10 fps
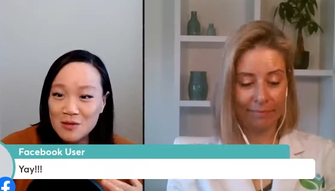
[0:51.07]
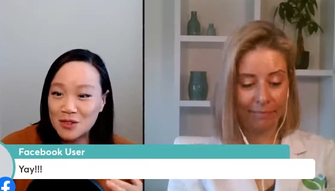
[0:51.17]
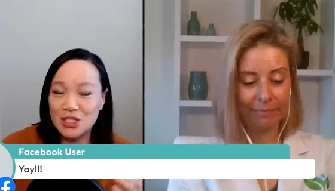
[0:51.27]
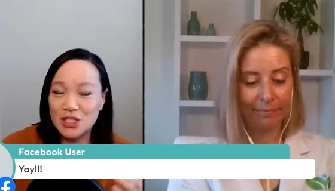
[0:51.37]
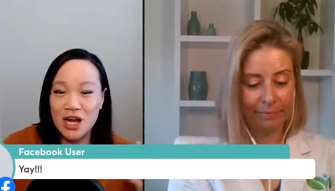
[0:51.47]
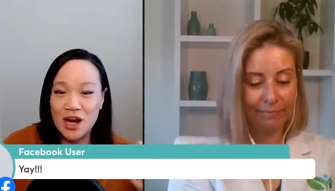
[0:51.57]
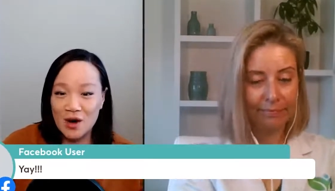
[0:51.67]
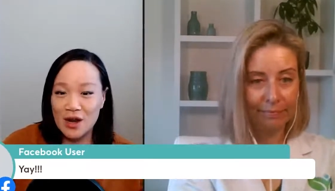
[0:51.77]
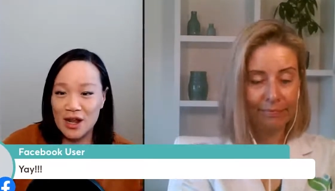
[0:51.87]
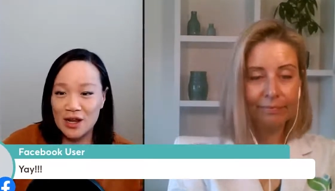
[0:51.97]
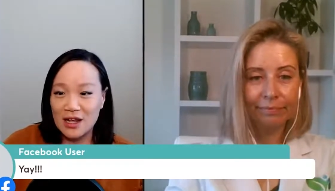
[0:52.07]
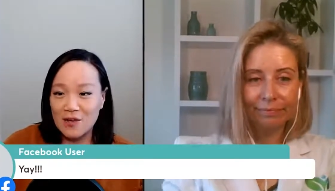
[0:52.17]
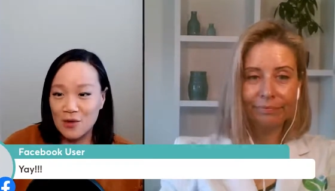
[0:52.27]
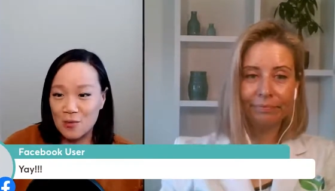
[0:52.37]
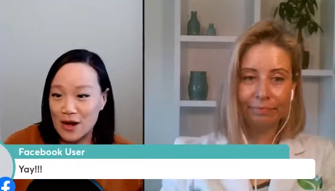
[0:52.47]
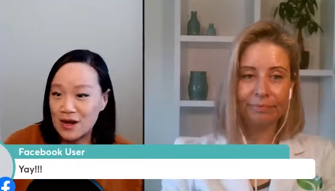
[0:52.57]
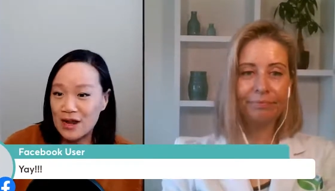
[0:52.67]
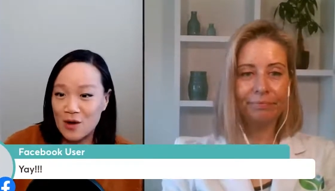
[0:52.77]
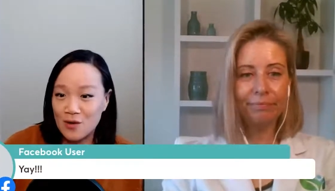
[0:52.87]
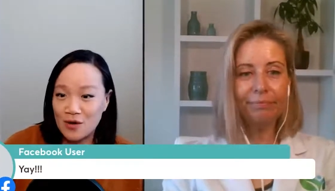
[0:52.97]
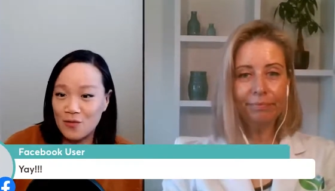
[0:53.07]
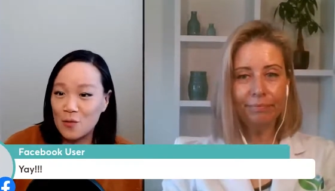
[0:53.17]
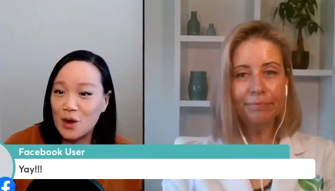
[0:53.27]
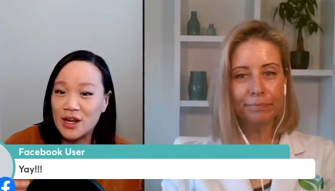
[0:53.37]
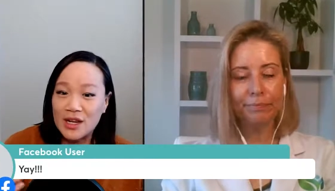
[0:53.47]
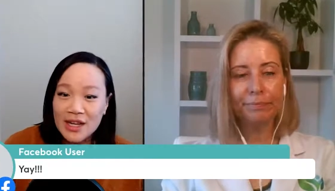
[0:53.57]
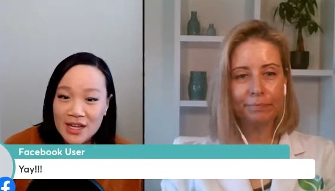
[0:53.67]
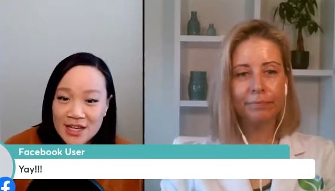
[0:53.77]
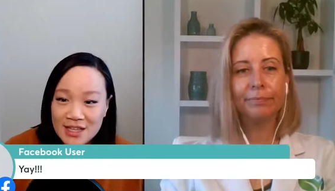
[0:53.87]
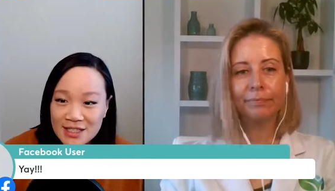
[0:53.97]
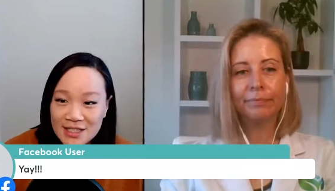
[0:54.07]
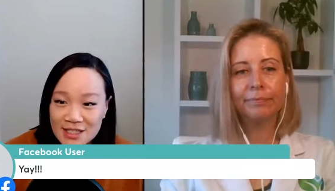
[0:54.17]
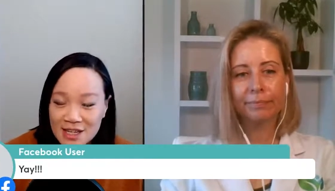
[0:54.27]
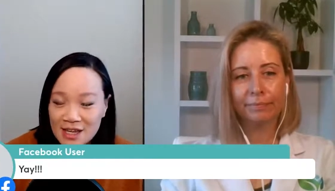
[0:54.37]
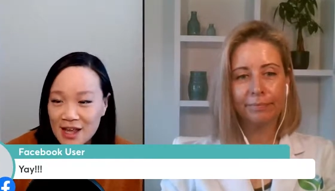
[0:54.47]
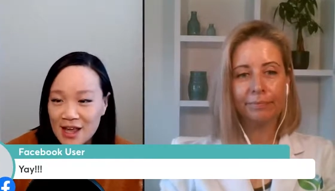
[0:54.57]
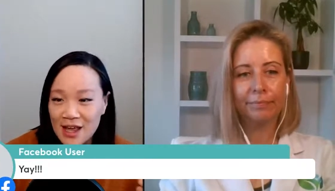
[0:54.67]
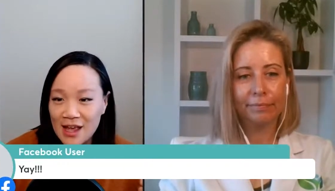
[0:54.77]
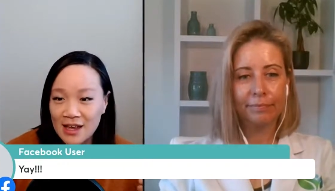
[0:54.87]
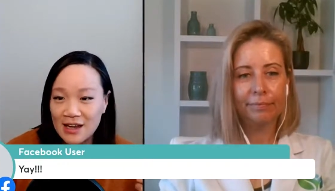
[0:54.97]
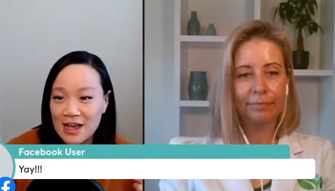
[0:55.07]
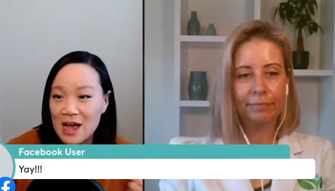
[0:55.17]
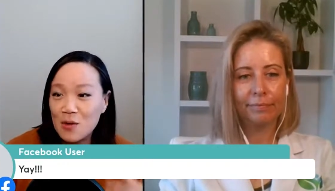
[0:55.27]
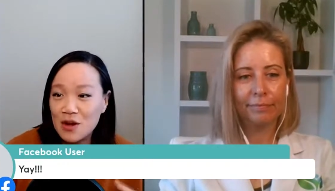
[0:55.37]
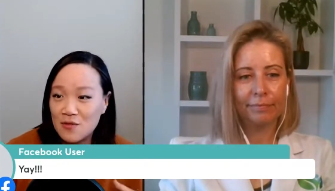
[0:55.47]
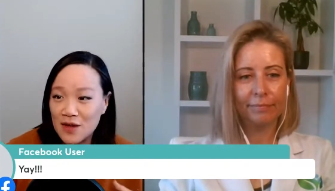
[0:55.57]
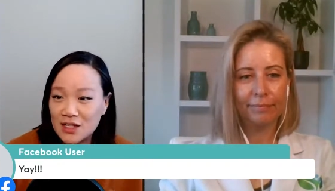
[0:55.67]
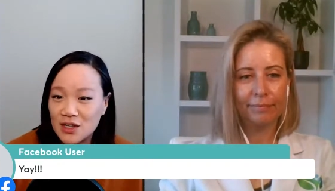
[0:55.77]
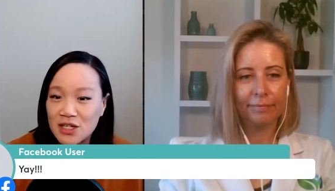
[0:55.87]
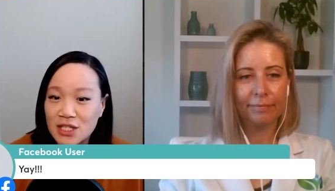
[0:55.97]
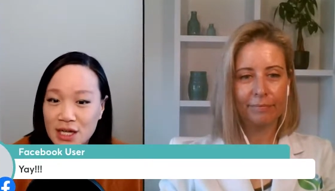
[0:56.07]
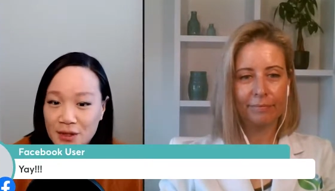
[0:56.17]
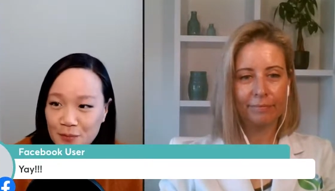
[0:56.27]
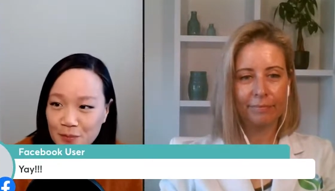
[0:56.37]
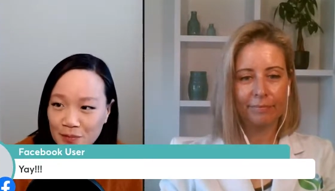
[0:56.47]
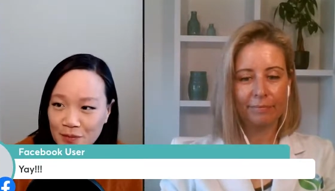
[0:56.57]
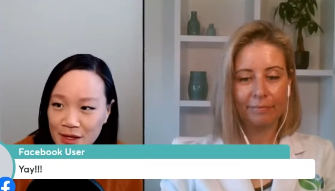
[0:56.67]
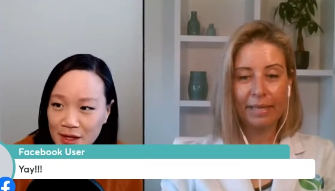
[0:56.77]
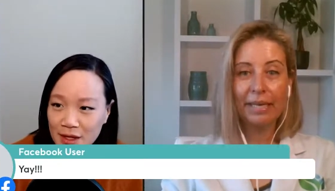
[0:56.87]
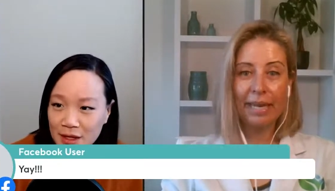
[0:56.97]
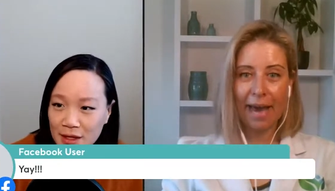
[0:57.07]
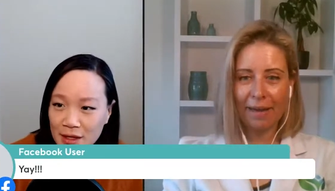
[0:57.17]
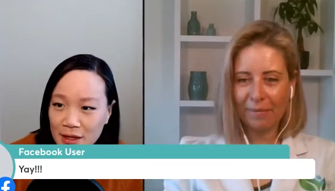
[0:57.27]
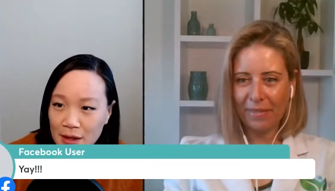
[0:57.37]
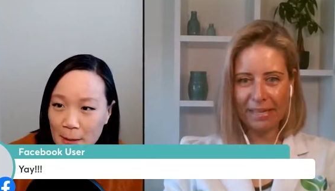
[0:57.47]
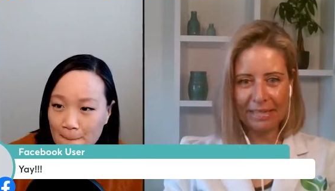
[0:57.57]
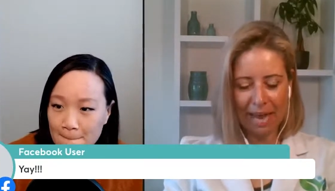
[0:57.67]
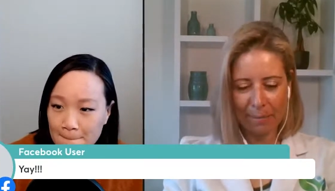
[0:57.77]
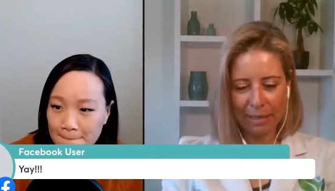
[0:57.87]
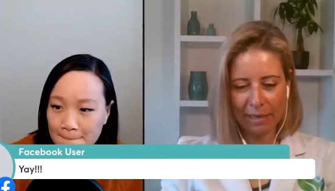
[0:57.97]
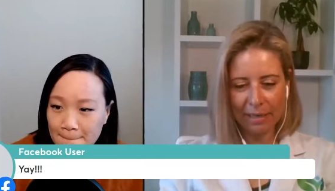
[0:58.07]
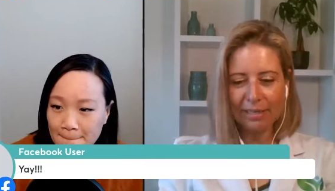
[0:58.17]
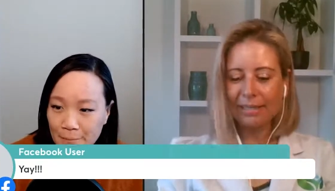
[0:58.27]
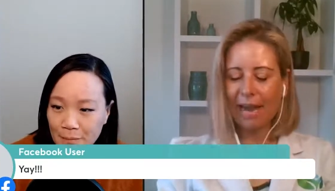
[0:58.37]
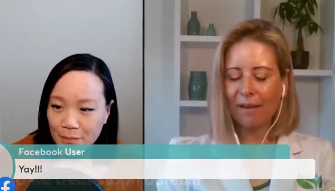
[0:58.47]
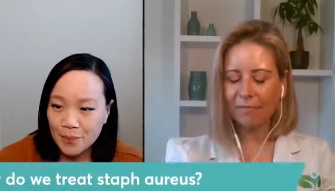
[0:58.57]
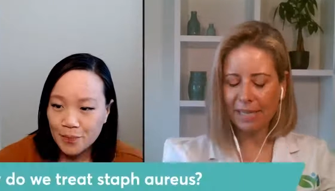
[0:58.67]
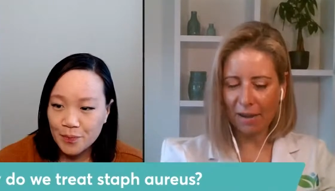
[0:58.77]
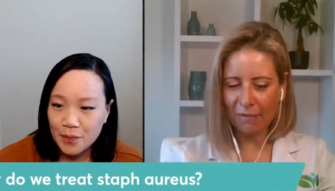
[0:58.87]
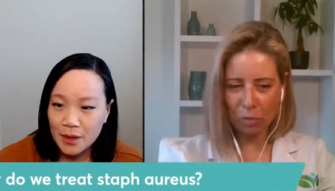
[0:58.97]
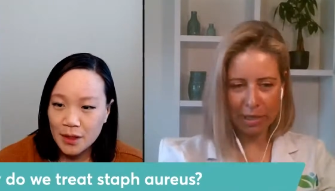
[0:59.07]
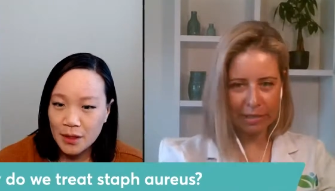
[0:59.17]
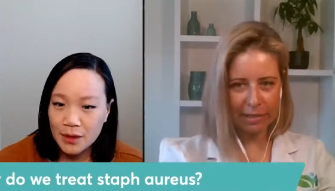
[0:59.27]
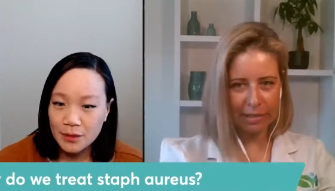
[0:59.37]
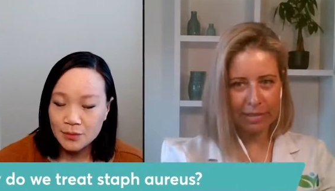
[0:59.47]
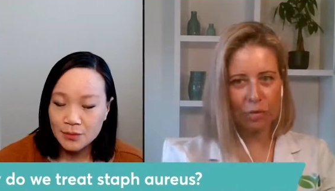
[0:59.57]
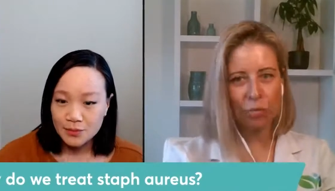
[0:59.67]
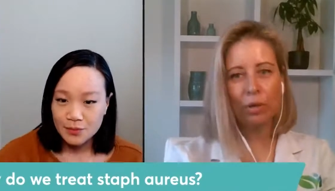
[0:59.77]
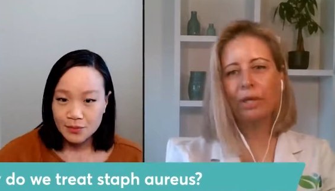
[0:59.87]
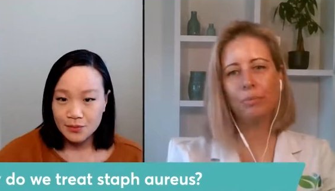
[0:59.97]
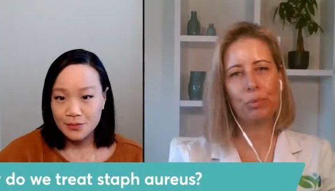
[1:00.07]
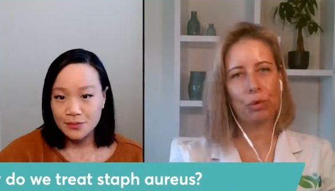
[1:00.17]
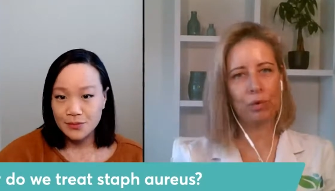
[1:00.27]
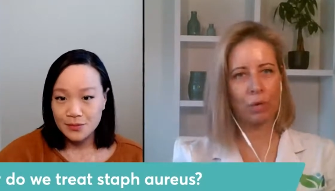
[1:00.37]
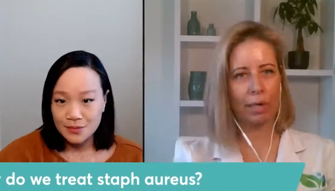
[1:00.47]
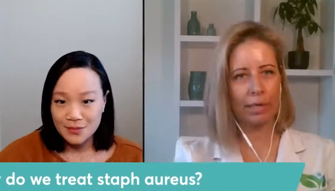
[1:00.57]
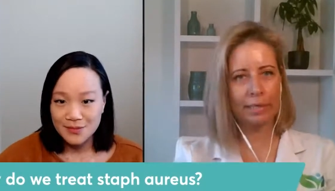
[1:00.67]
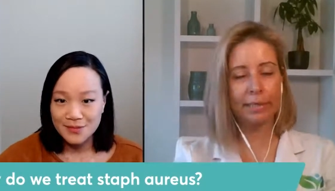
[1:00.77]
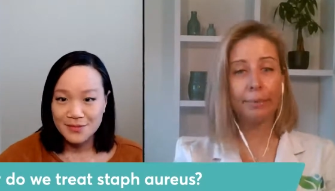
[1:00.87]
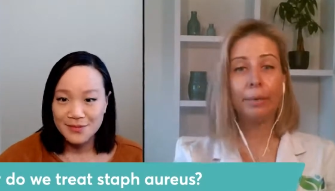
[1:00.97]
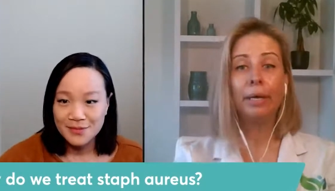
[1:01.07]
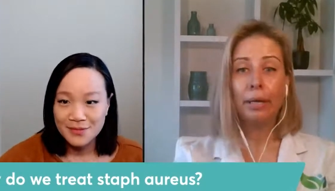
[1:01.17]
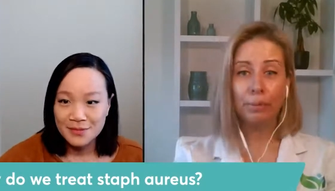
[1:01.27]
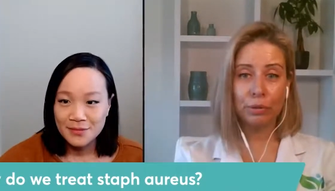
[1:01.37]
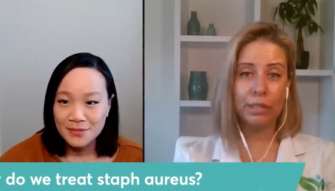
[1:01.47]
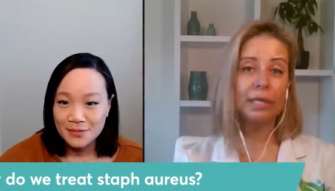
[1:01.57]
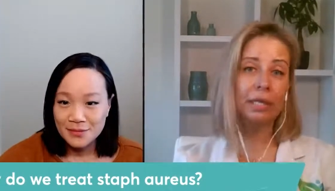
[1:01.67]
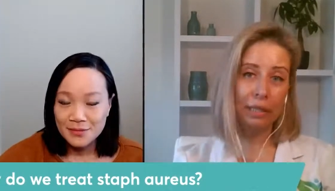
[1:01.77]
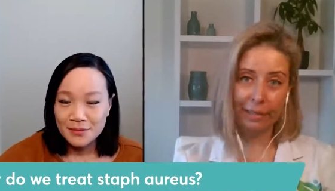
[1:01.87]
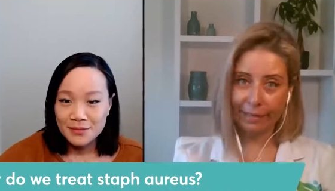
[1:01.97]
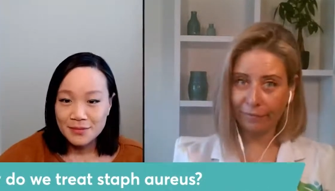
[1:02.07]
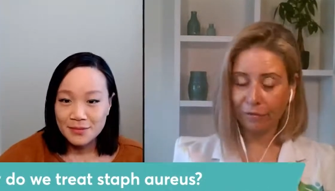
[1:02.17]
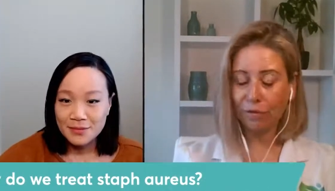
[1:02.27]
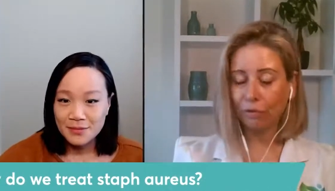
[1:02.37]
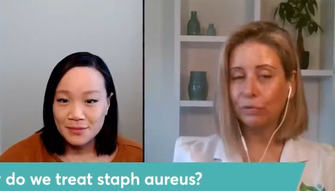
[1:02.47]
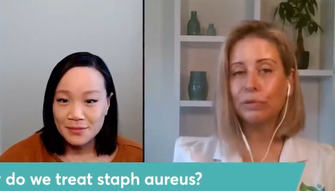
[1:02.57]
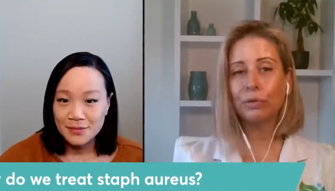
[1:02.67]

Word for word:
Speaker 1: share and give a rundown of what it is and how it affects our skin.
Speaker 2: Yeah, thanks, Abby. It's staff Staph aureus is a really important organism, particularly for those